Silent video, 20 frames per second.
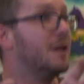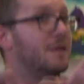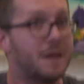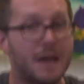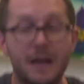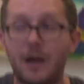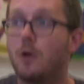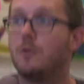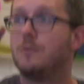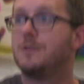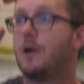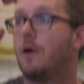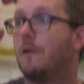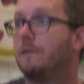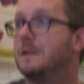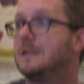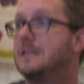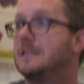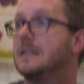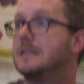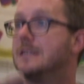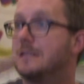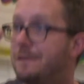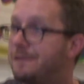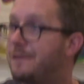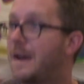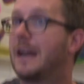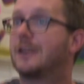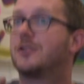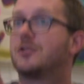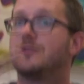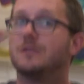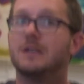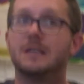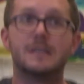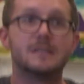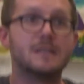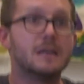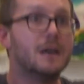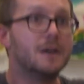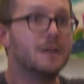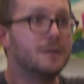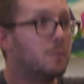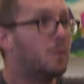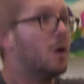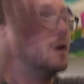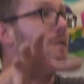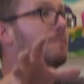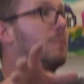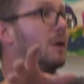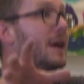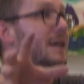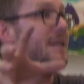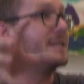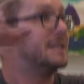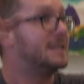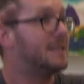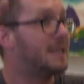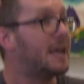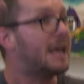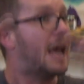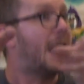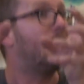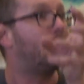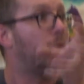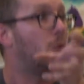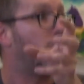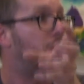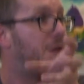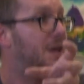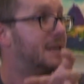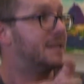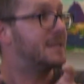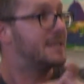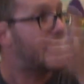They own the offices, the factories, the workplaces. They have all this.